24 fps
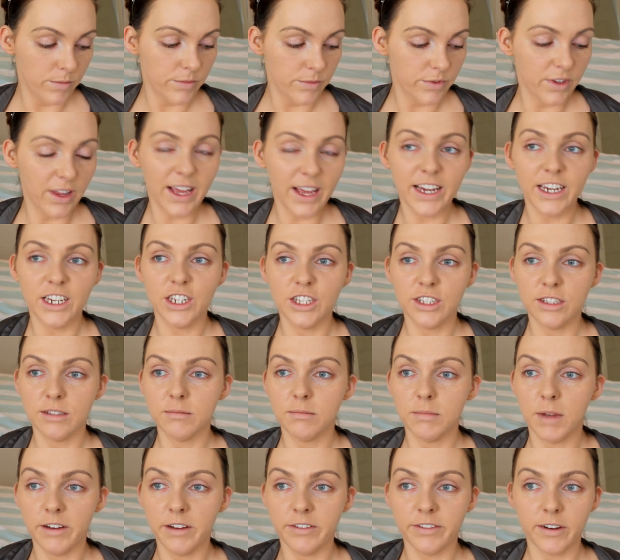So that is
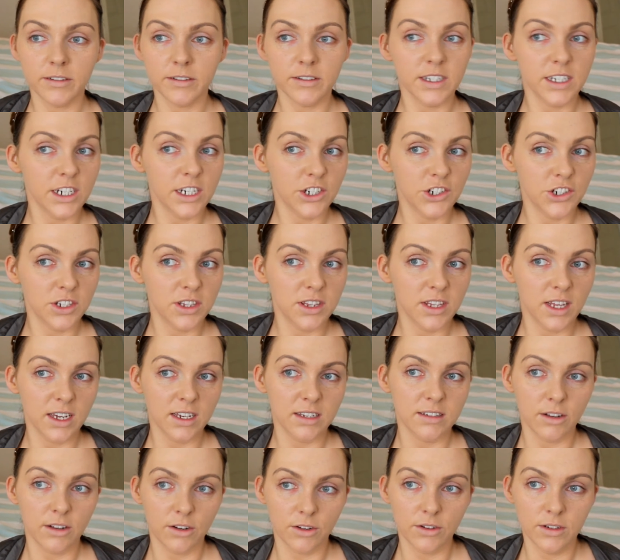my foundation that
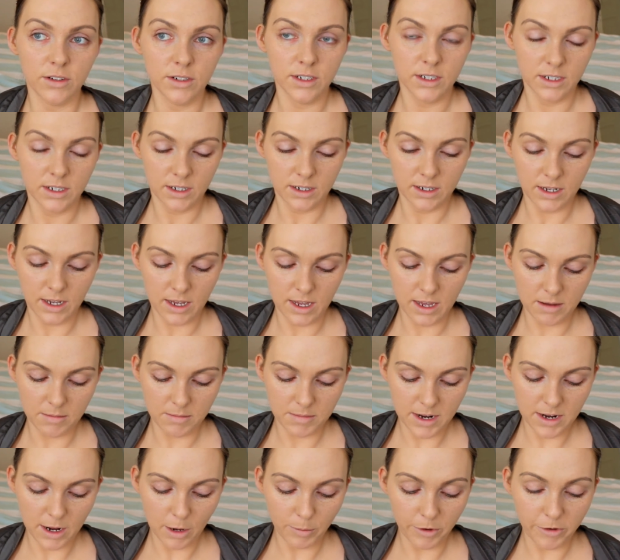is on.
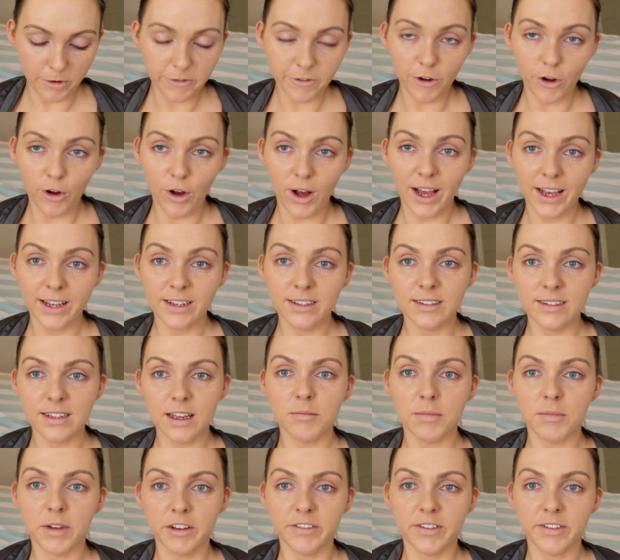Now before I
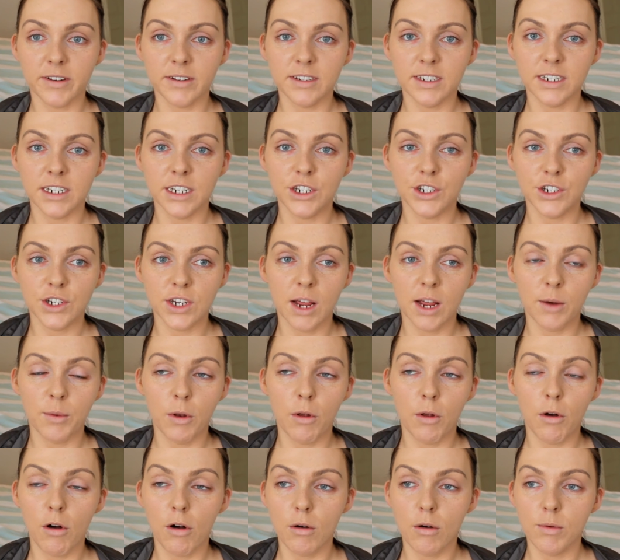set my foundation, I
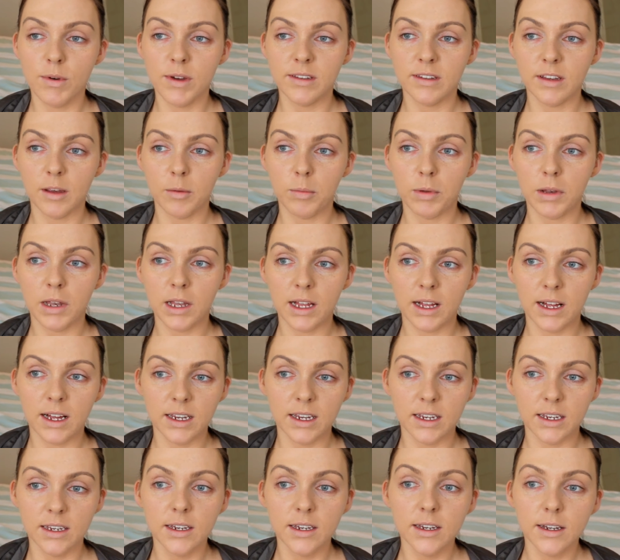will always
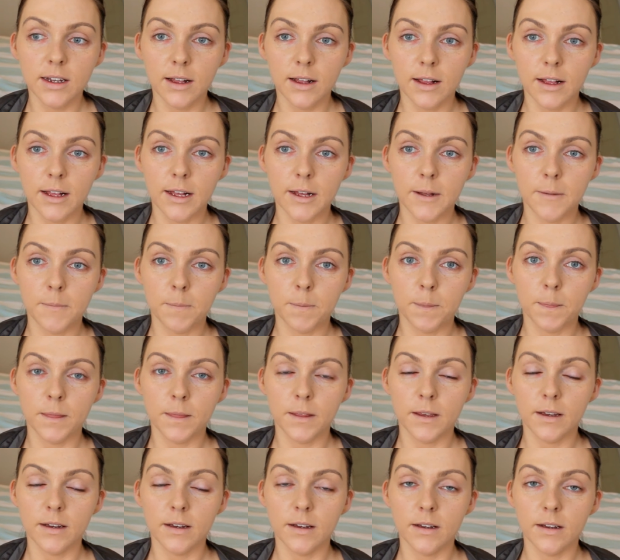apply
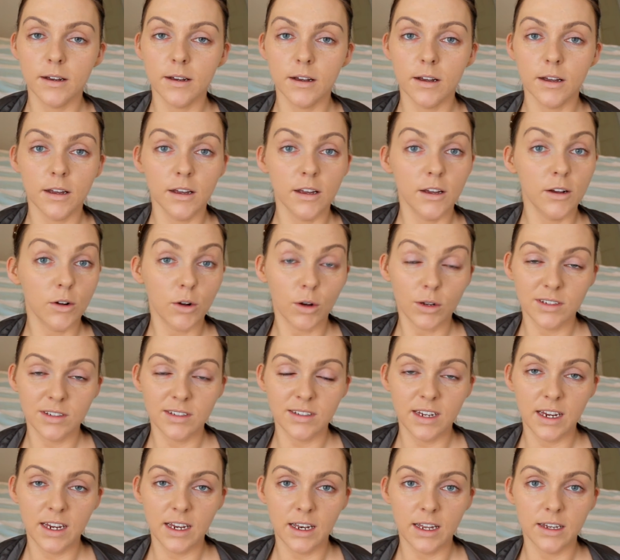
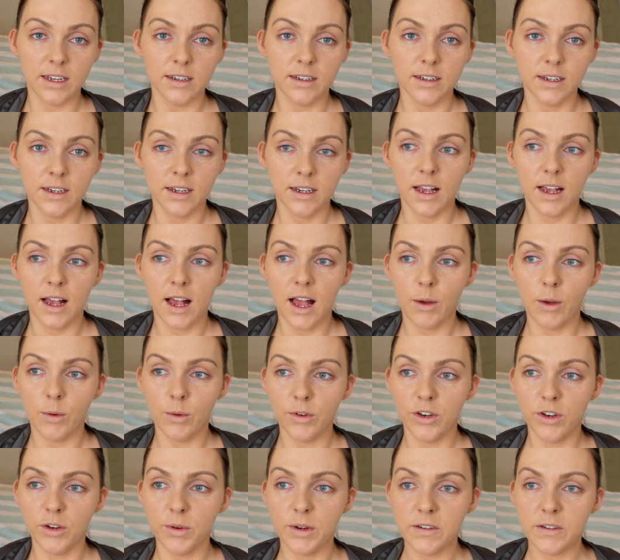concealer. I will
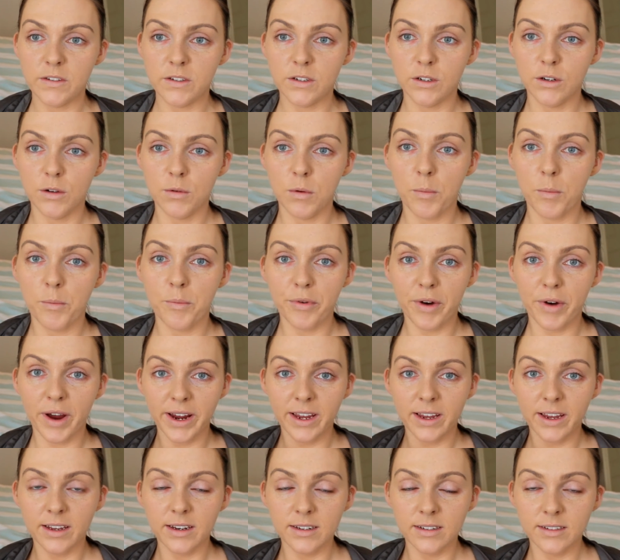do it to
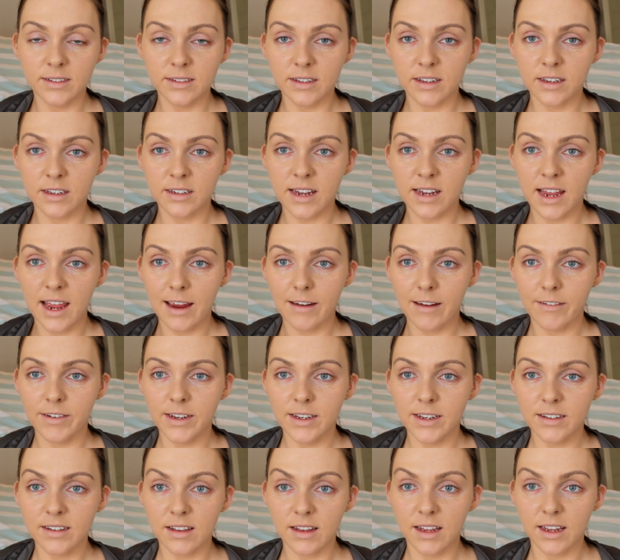brighten certain
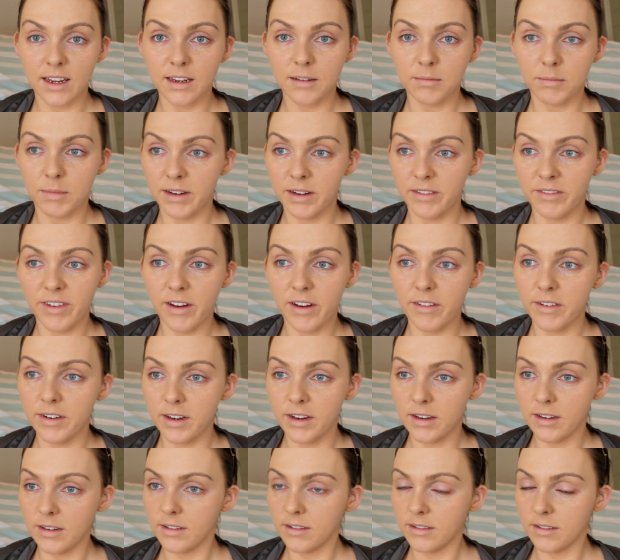areas like my very
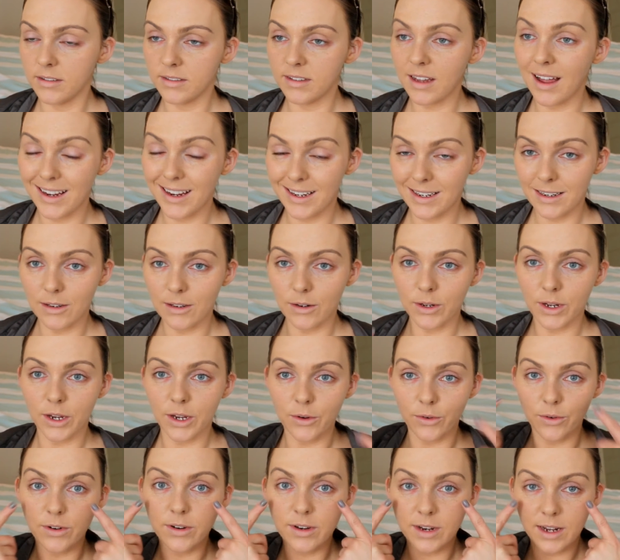tired
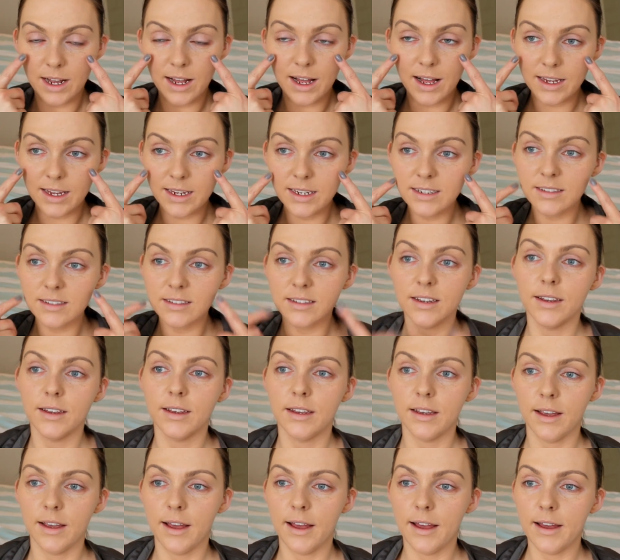looking under eyes,
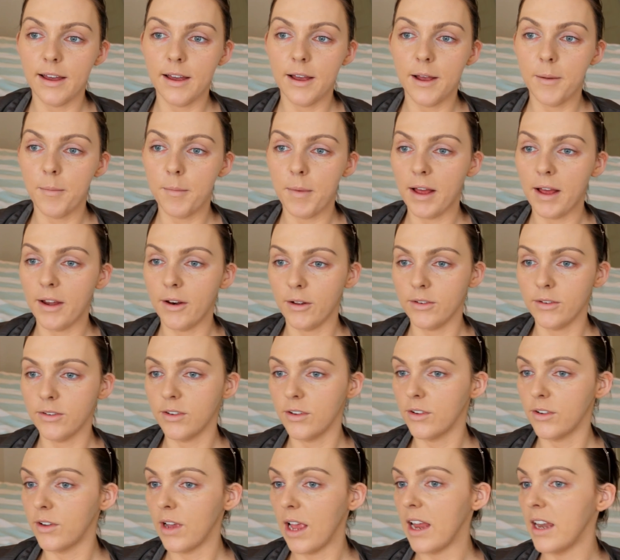and
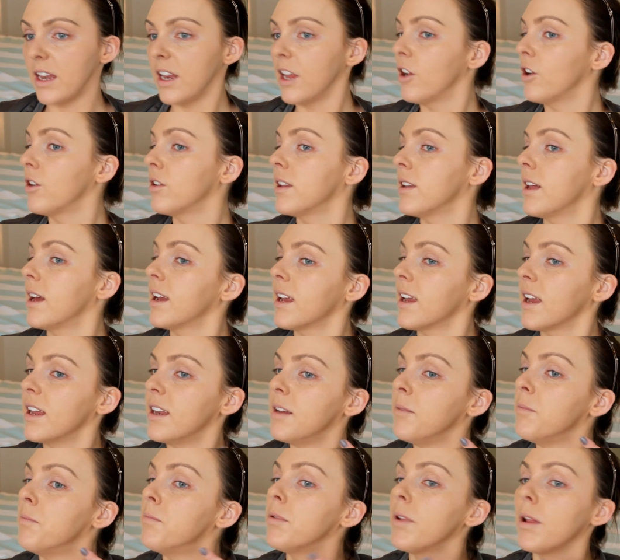also any
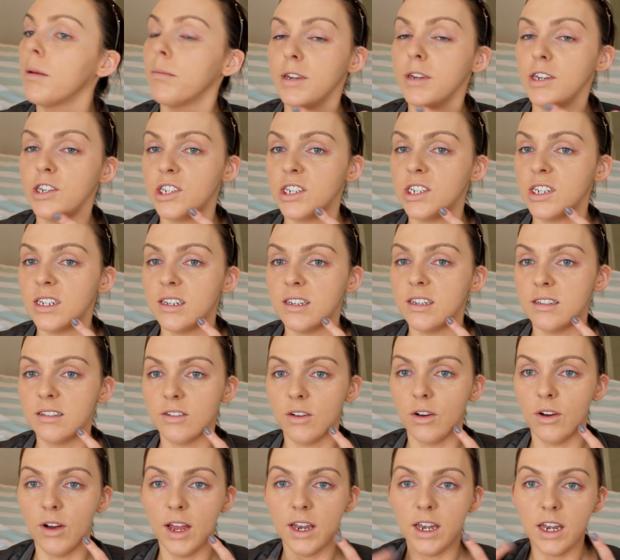blemishes
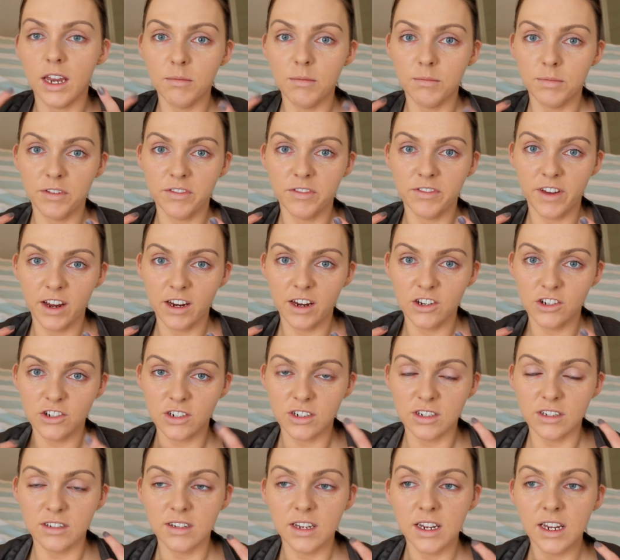or any
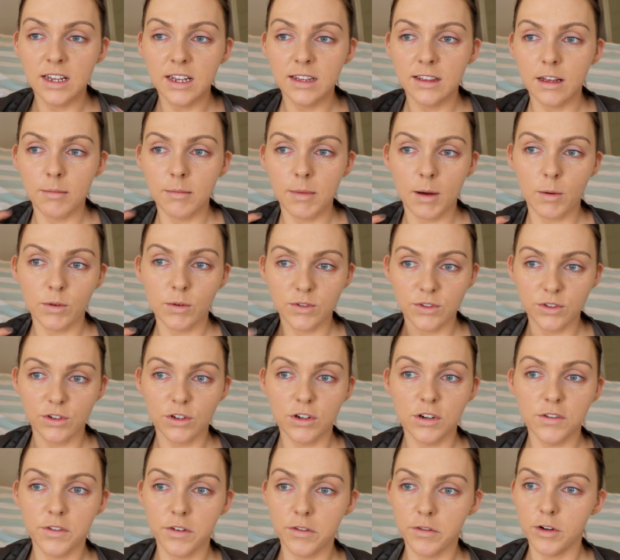imperfections that I might want to
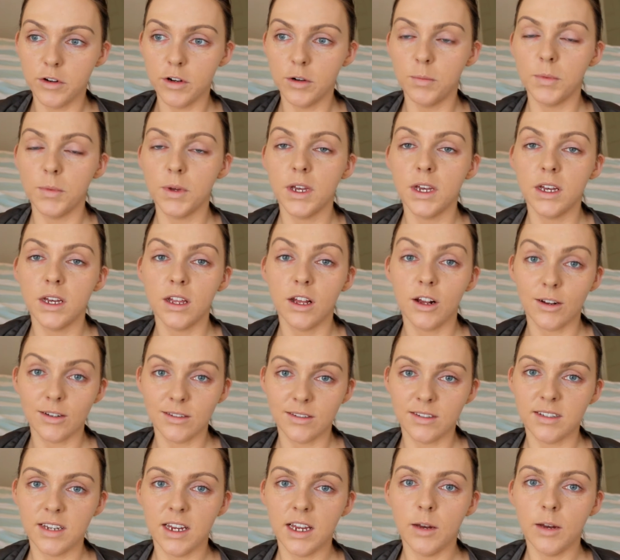cover up.
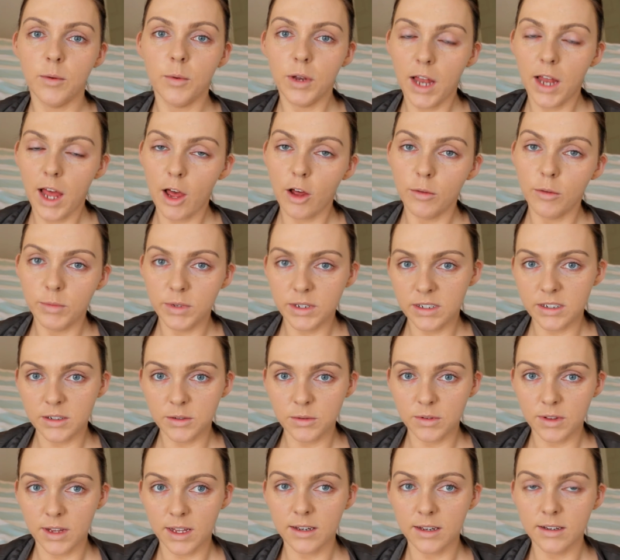Concealer will help me
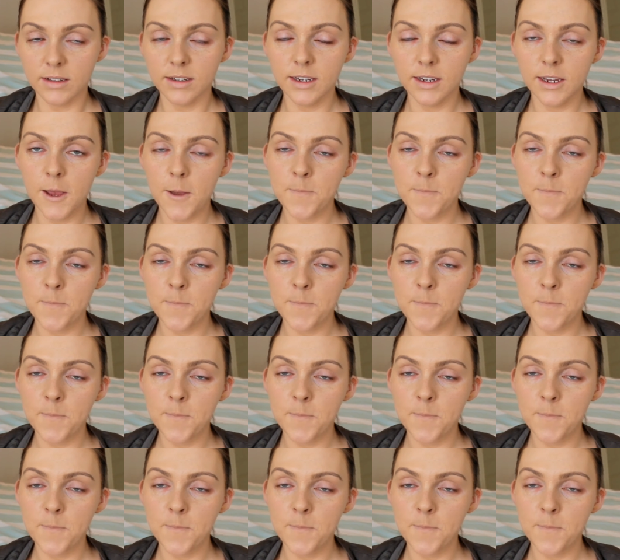do that.